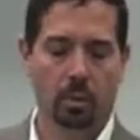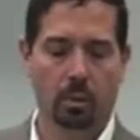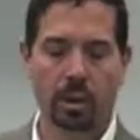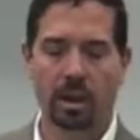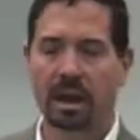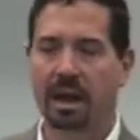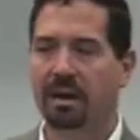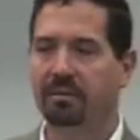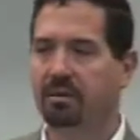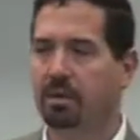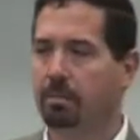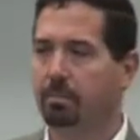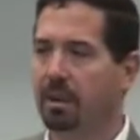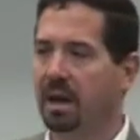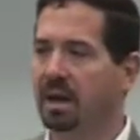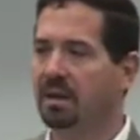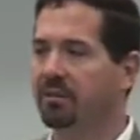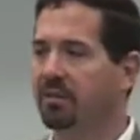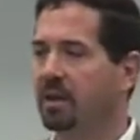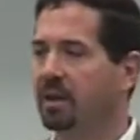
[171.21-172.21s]
we have the
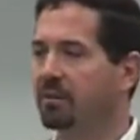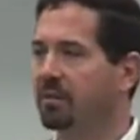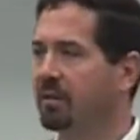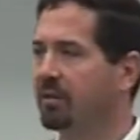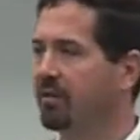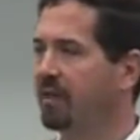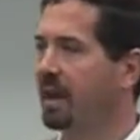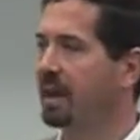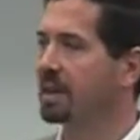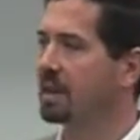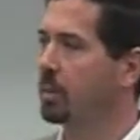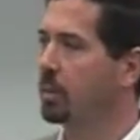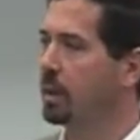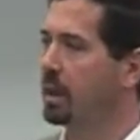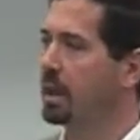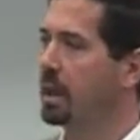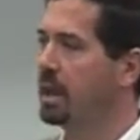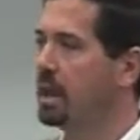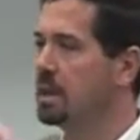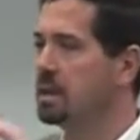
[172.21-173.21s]
benefit of the fact that
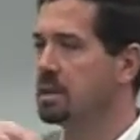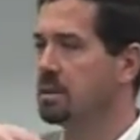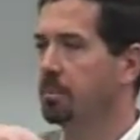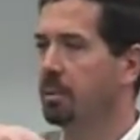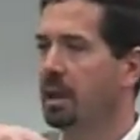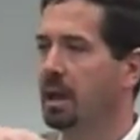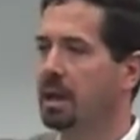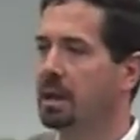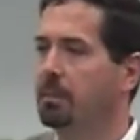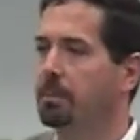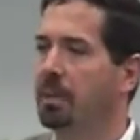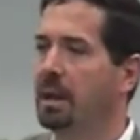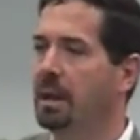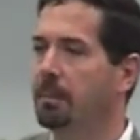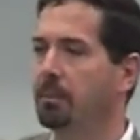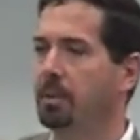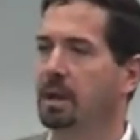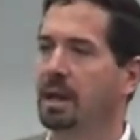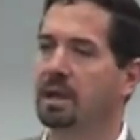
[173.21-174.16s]
when ink is applied to paper,